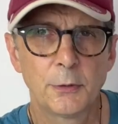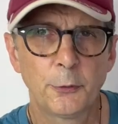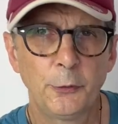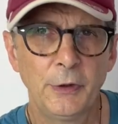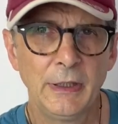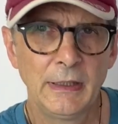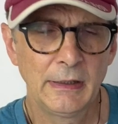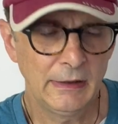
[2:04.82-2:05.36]

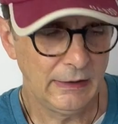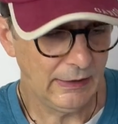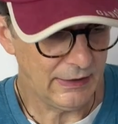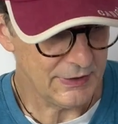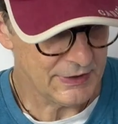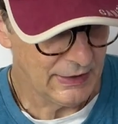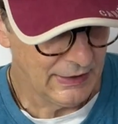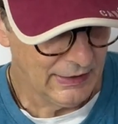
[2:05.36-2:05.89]

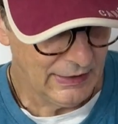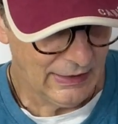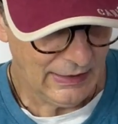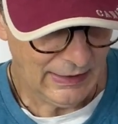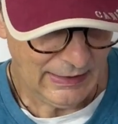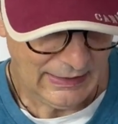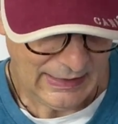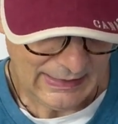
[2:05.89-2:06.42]
fingers,
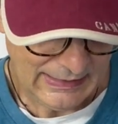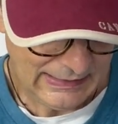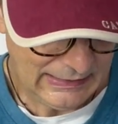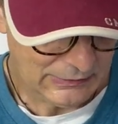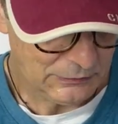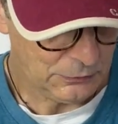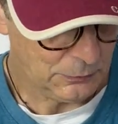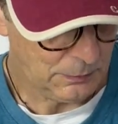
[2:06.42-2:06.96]
and I
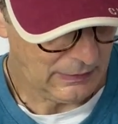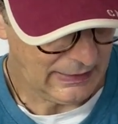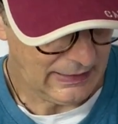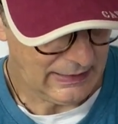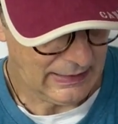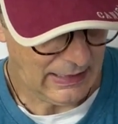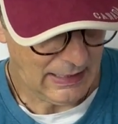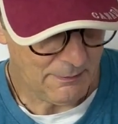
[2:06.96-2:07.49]
need to
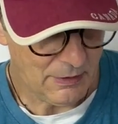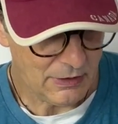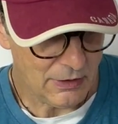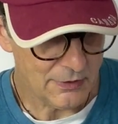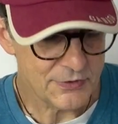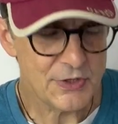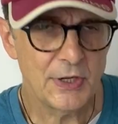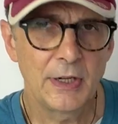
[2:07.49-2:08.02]
play
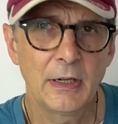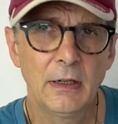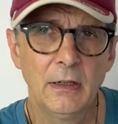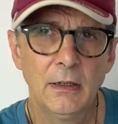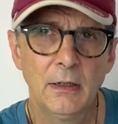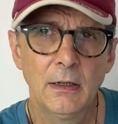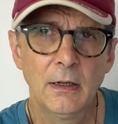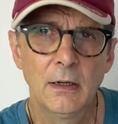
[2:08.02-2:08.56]
hammer-ons here.
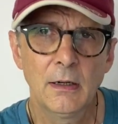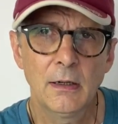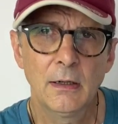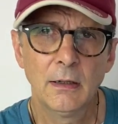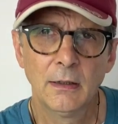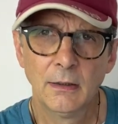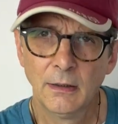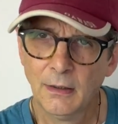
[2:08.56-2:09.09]

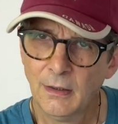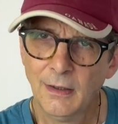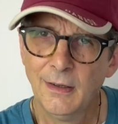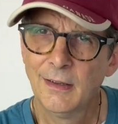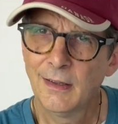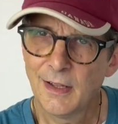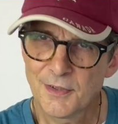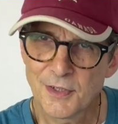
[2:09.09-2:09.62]

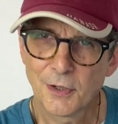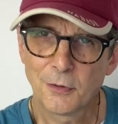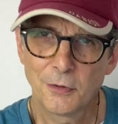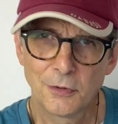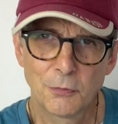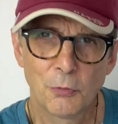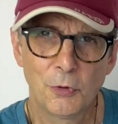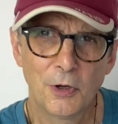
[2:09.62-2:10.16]
That's a
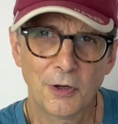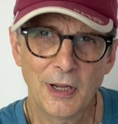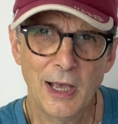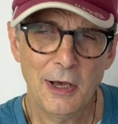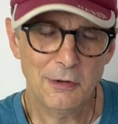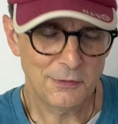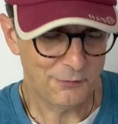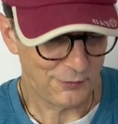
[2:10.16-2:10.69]
good
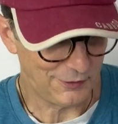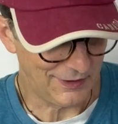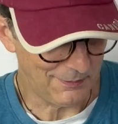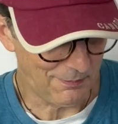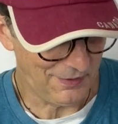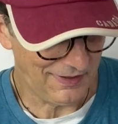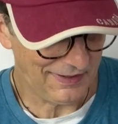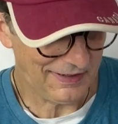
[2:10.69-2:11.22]
workout for the
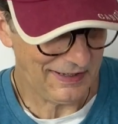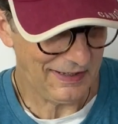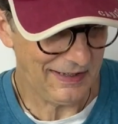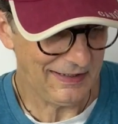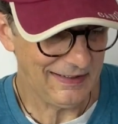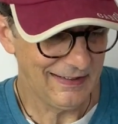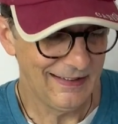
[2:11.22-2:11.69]
pinky.